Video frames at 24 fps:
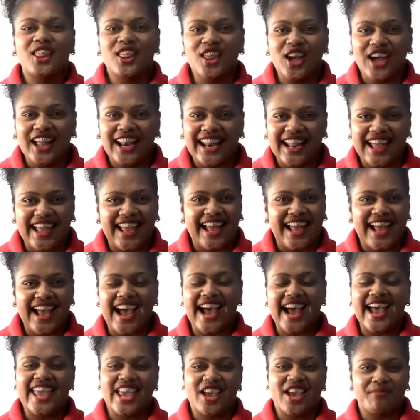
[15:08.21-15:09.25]
Dola,
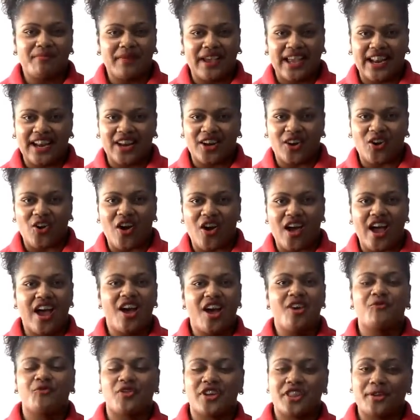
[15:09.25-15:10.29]
I am Eleanor.
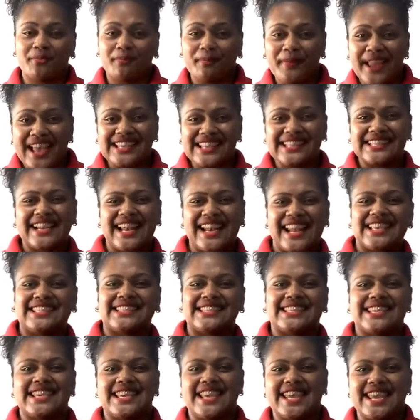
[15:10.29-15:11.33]
For the best
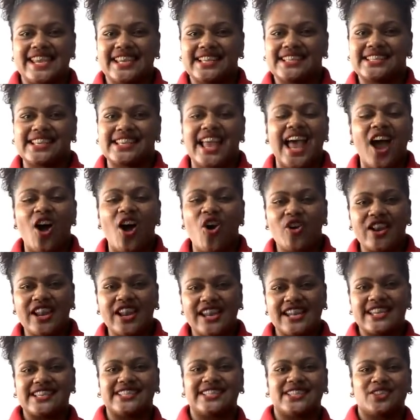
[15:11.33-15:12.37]
classic hits, I only
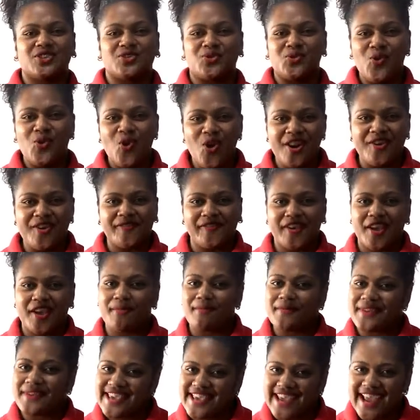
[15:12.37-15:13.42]
listen to Gold
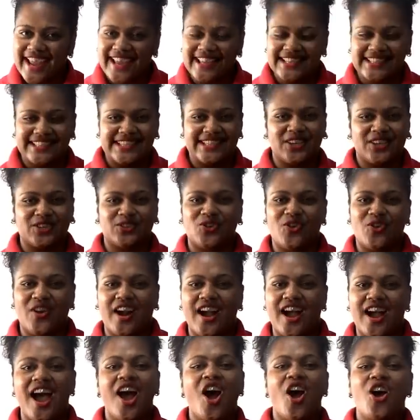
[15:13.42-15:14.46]
FM here in
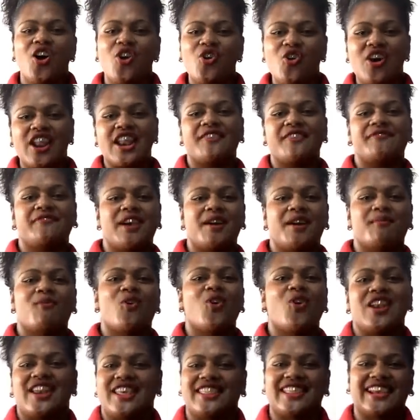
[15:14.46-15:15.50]
Singapore. Gold FM,
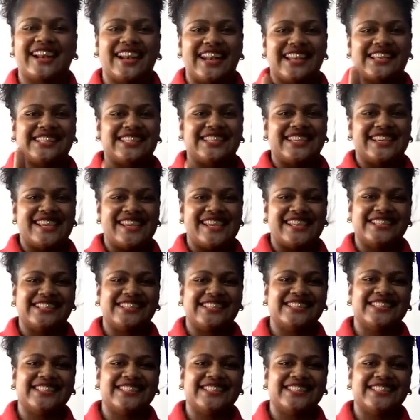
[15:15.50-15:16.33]
only the classic hits.